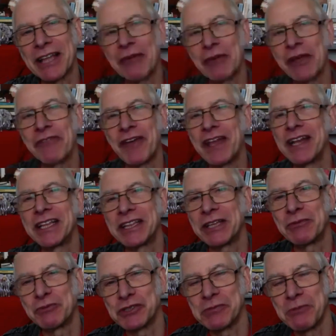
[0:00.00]
if anything
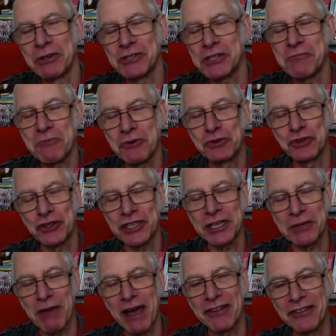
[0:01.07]
was the most important thing
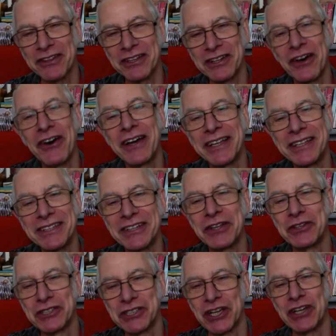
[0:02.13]
about the night.
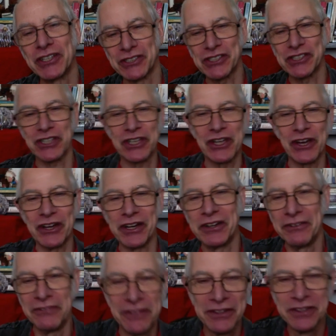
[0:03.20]
The chance to kind of,